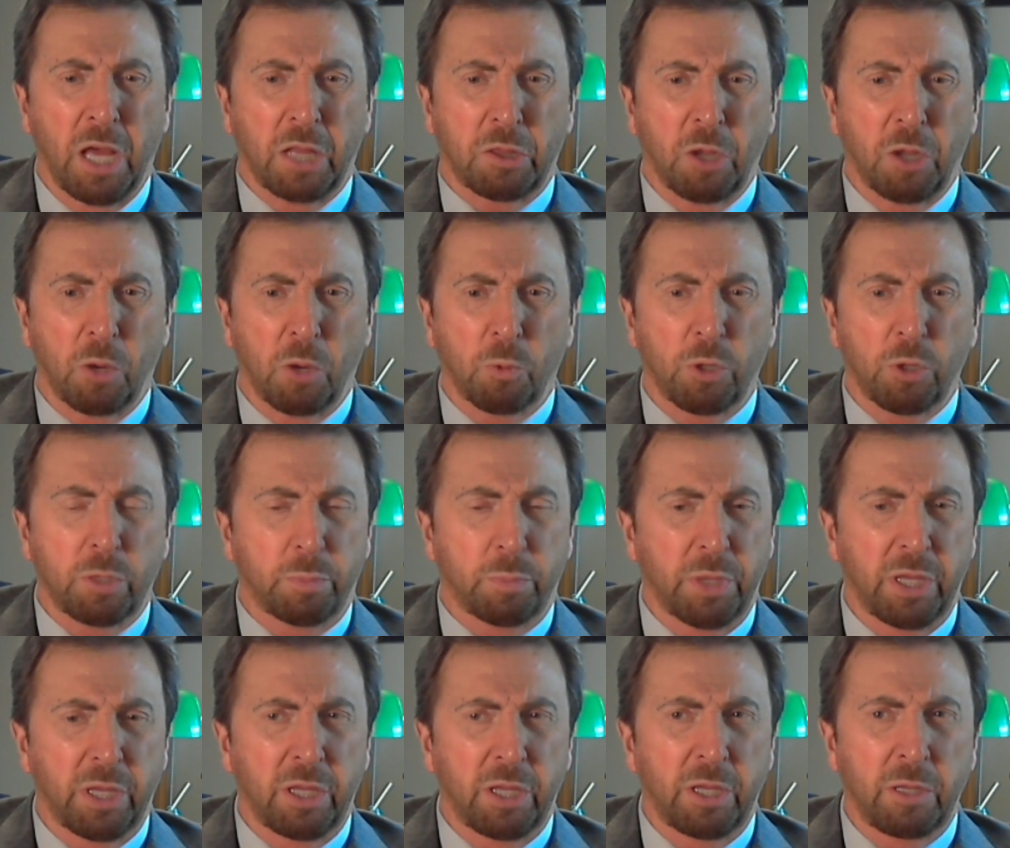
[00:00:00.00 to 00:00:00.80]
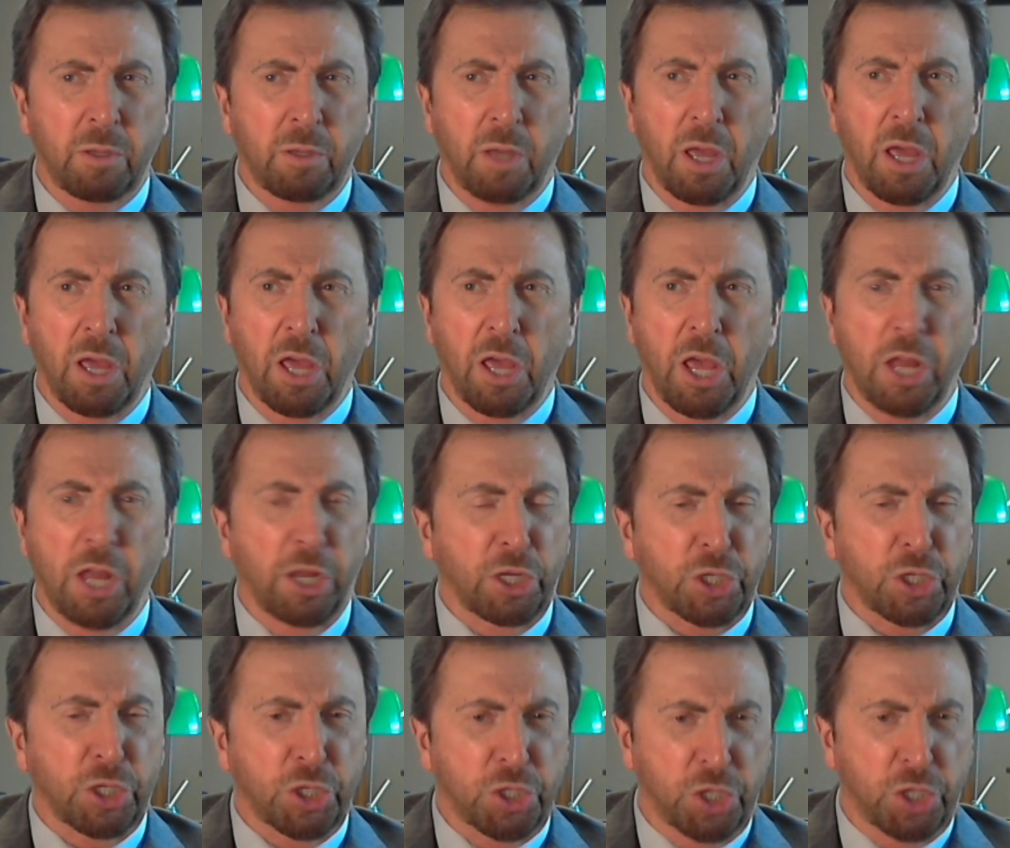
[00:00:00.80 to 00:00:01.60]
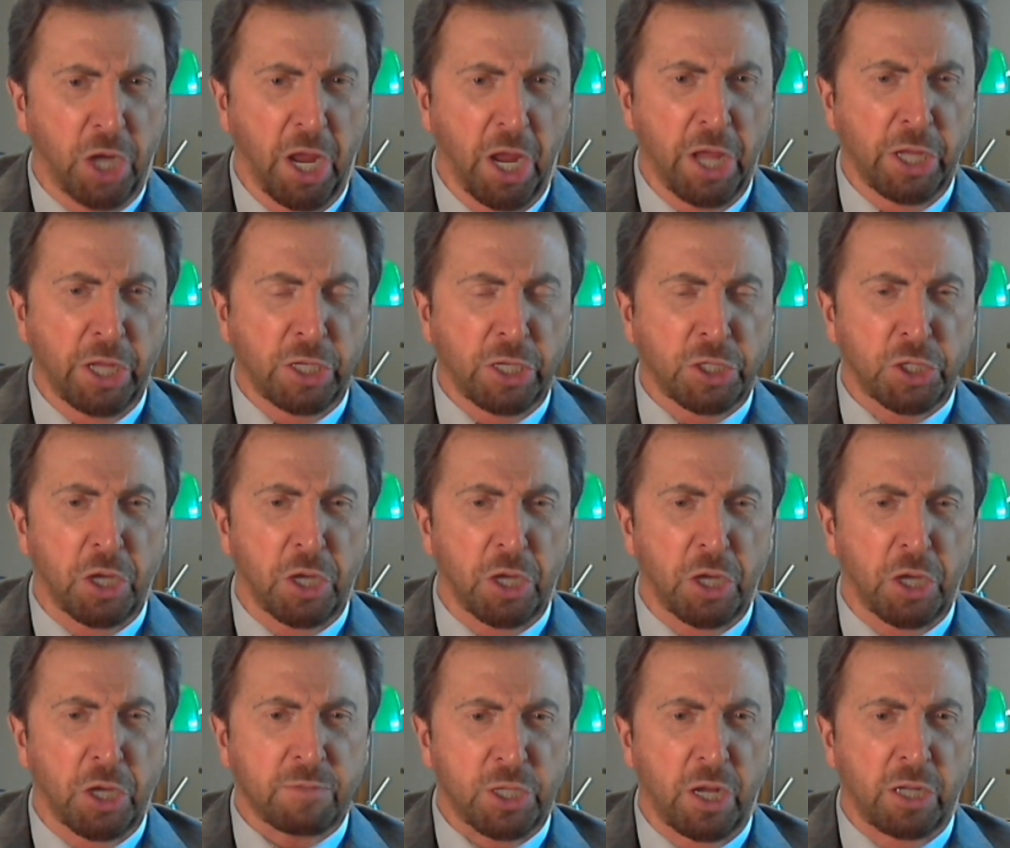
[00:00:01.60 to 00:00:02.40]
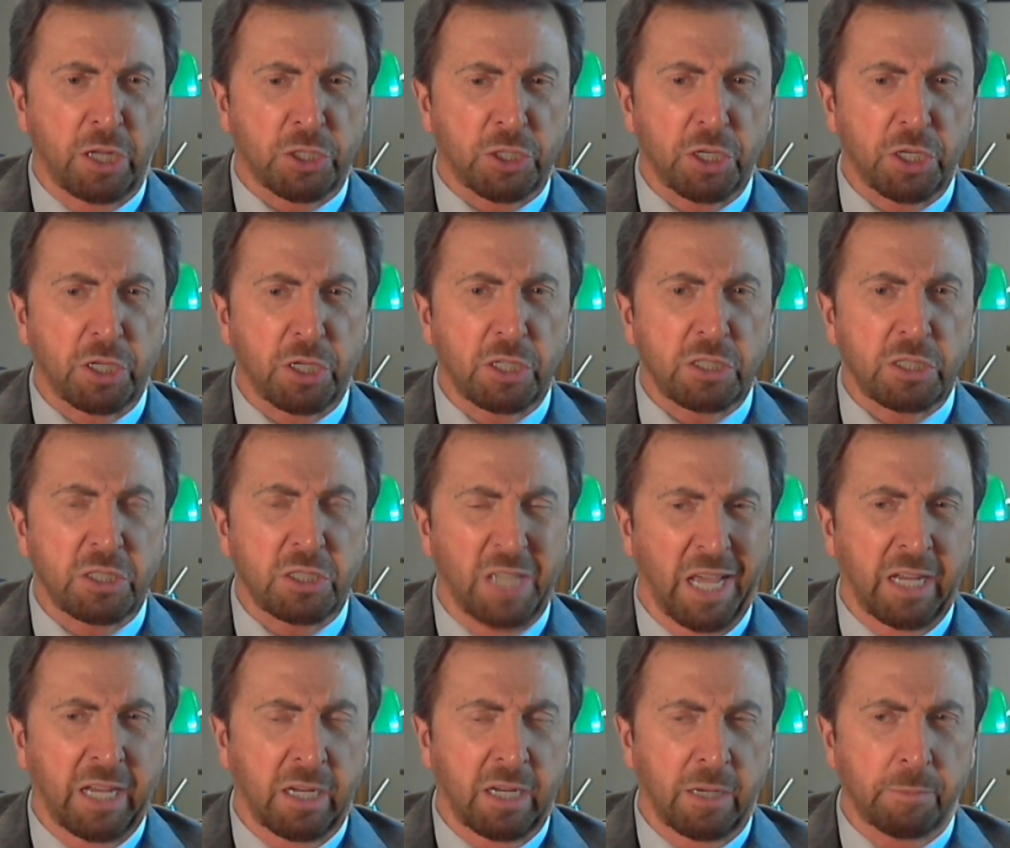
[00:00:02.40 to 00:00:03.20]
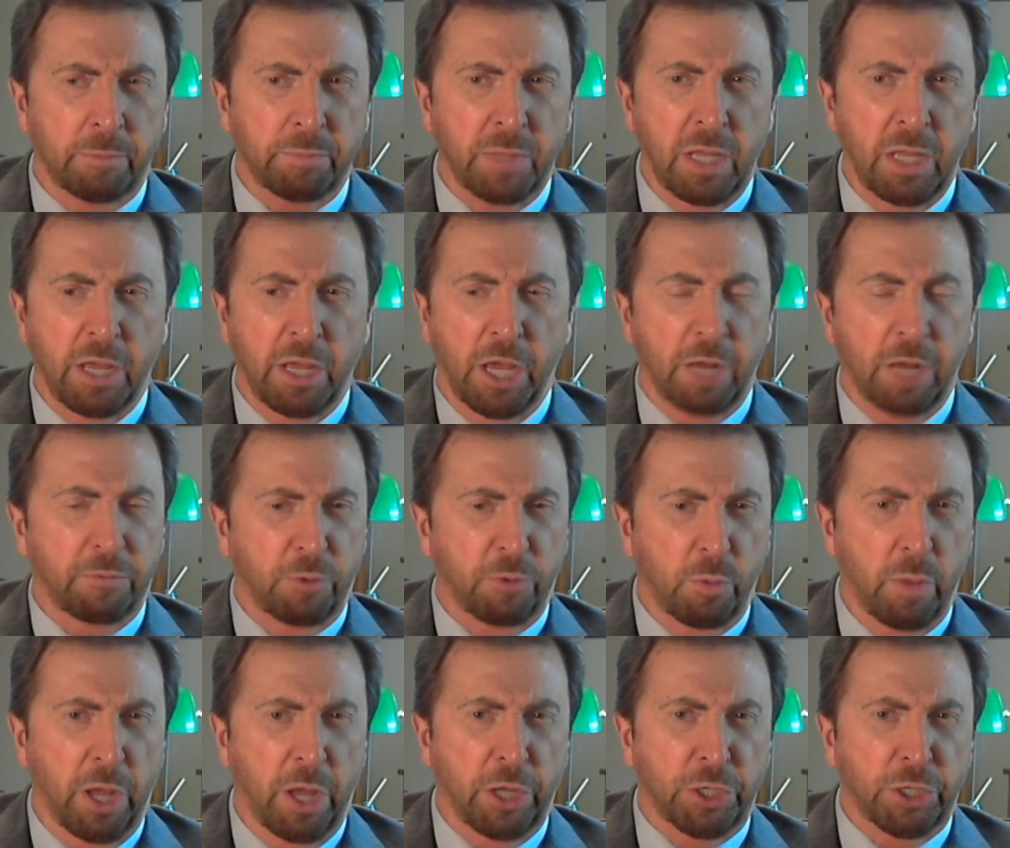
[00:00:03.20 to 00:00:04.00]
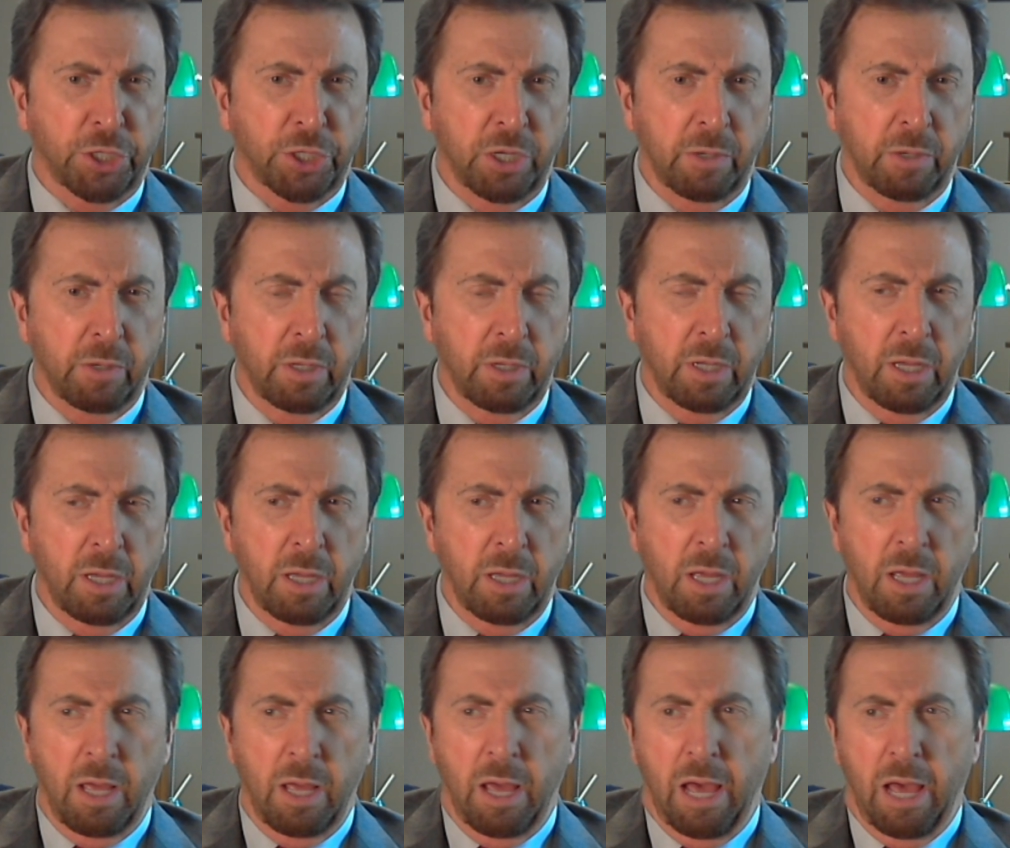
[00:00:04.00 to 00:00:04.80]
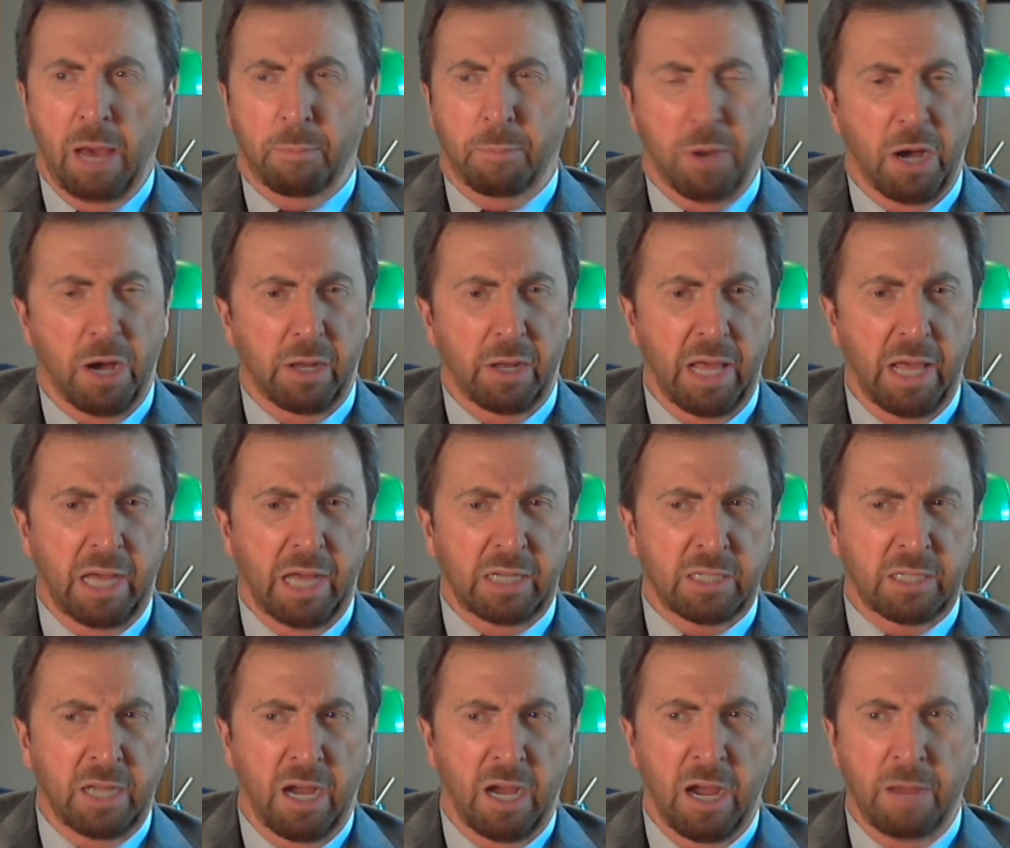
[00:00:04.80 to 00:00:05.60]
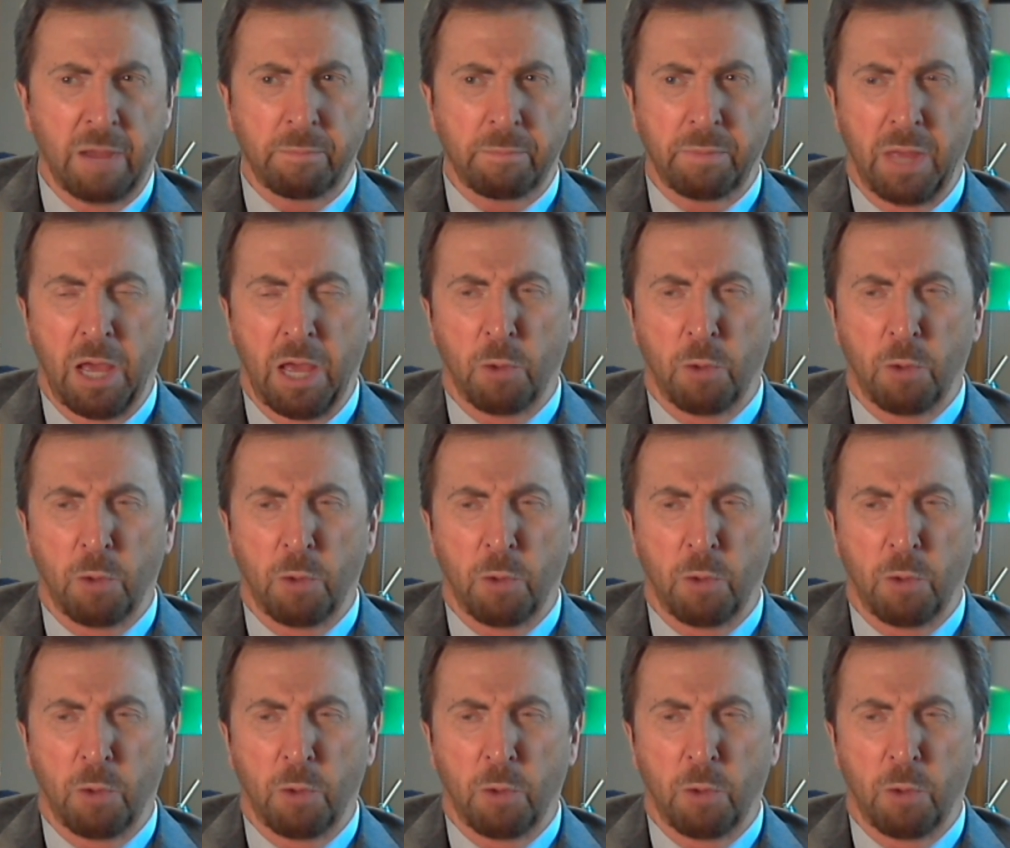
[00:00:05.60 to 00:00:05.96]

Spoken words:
that there would be an exchange of such data, information upon that time.